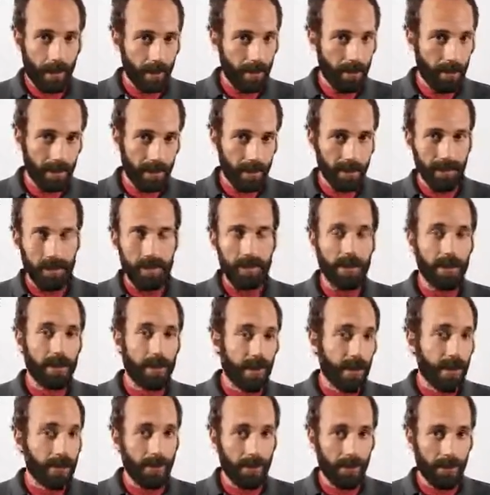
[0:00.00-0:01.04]
this is the
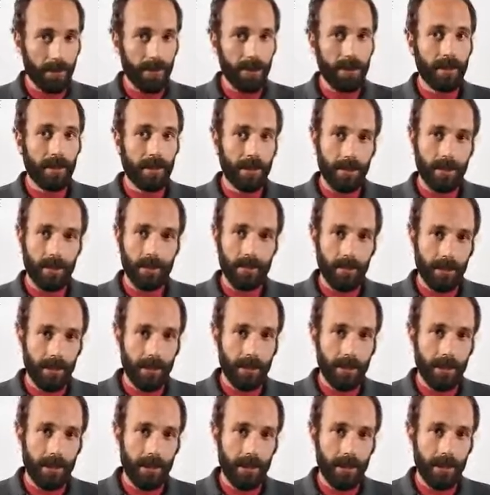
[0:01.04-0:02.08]
general theory that I'm
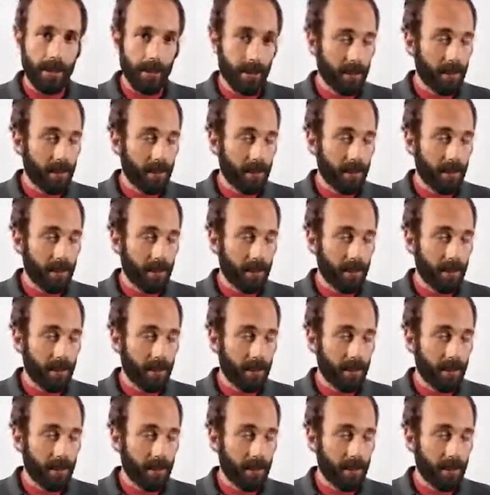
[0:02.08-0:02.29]
working on here.